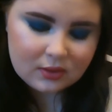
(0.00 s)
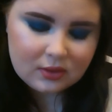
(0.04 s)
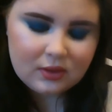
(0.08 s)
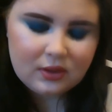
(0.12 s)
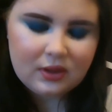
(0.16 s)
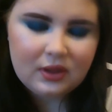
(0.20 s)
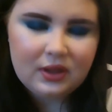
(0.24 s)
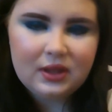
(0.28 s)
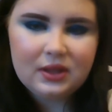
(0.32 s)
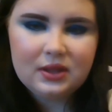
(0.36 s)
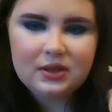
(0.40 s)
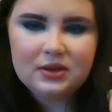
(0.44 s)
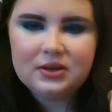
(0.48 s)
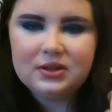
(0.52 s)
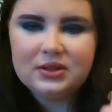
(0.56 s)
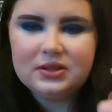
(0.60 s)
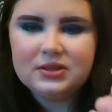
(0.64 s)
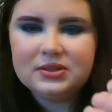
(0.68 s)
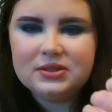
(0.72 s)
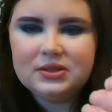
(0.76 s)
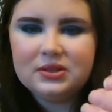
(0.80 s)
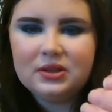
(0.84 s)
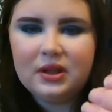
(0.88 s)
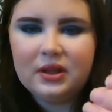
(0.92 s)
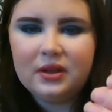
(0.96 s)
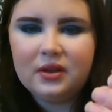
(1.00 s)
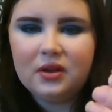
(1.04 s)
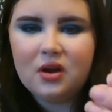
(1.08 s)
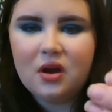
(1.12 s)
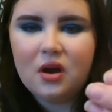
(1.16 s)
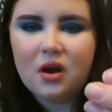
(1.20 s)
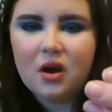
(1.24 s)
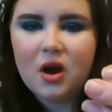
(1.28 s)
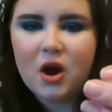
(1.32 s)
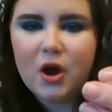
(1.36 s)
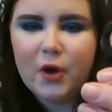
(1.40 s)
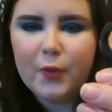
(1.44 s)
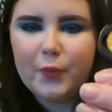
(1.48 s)
and it's like a
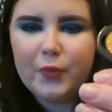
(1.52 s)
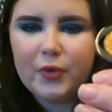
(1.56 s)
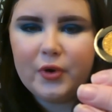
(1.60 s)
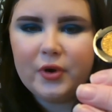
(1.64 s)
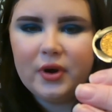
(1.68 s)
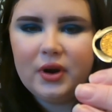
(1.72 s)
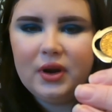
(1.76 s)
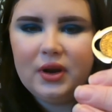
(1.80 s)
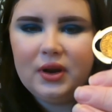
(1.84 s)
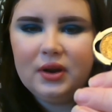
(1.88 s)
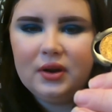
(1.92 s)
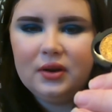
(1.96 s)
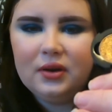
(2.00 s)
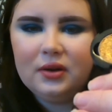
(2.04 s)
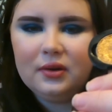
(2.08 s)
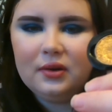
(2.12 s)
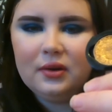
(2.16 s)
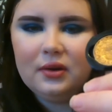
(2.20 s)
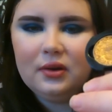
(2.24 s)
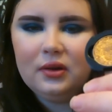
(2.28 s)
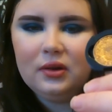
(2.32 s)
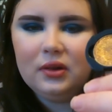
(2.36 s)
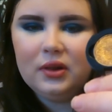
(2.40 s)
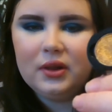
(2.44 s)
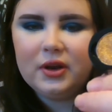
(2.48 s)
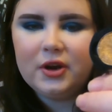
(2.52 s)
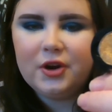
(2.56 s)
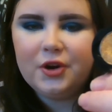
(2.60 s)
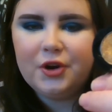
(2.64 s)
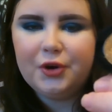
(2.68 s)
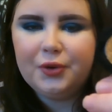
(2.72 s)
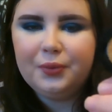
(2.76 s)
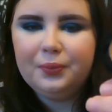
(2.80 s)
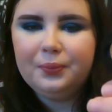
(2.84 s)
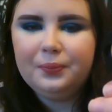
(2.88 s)
coppery glitter.